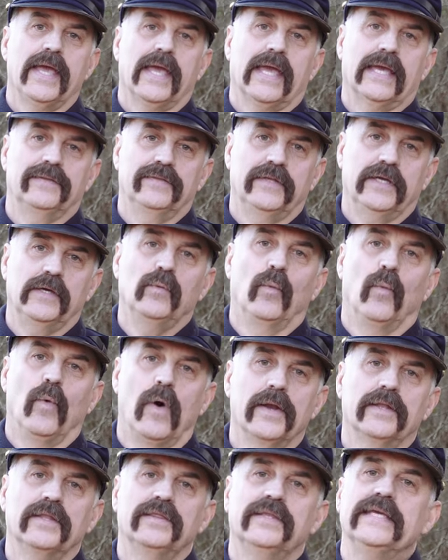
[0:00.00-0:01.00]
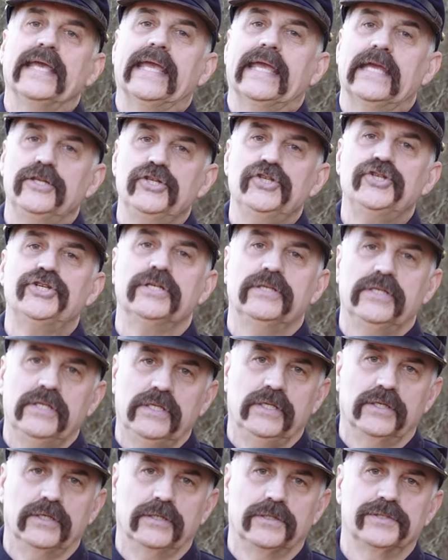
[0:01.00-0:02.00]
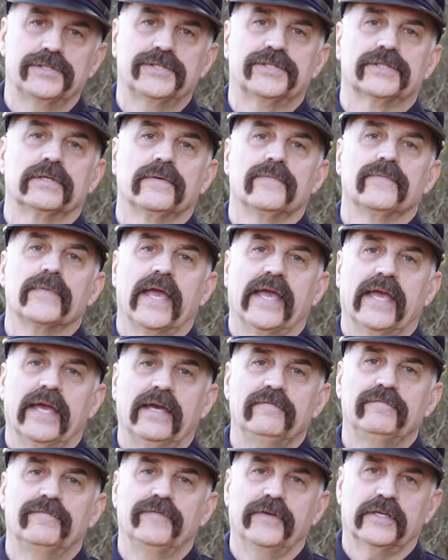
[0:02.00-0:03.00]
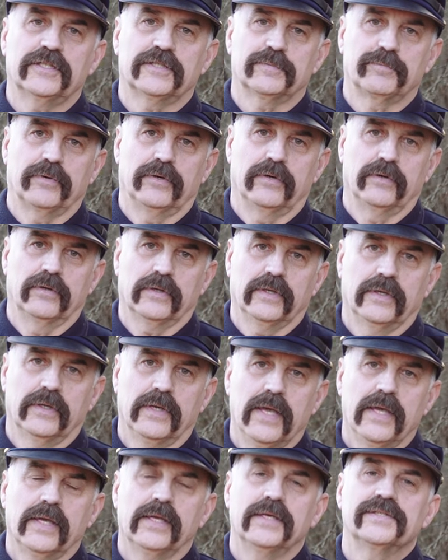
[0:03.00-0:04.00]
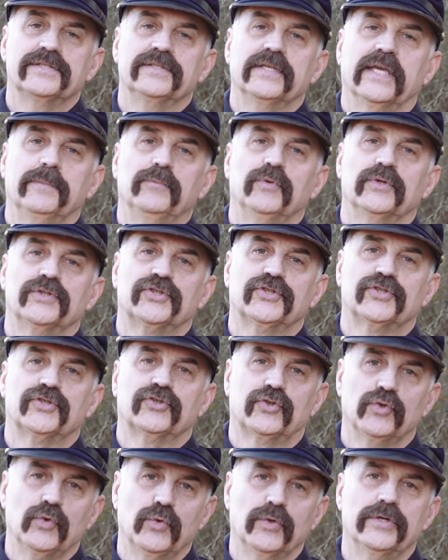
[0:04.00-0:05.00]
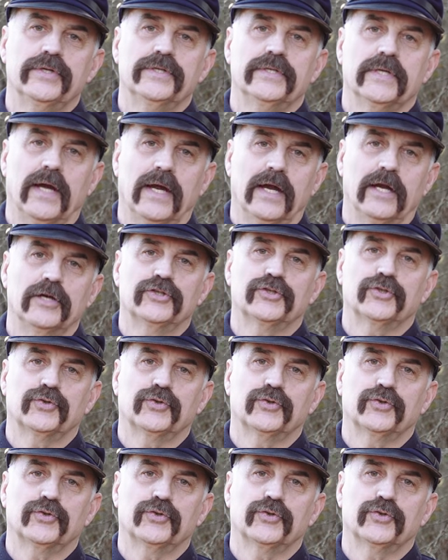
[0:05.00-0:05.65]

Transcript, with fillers: And then one of the engineers at Vicksburg, his name was Stewart R.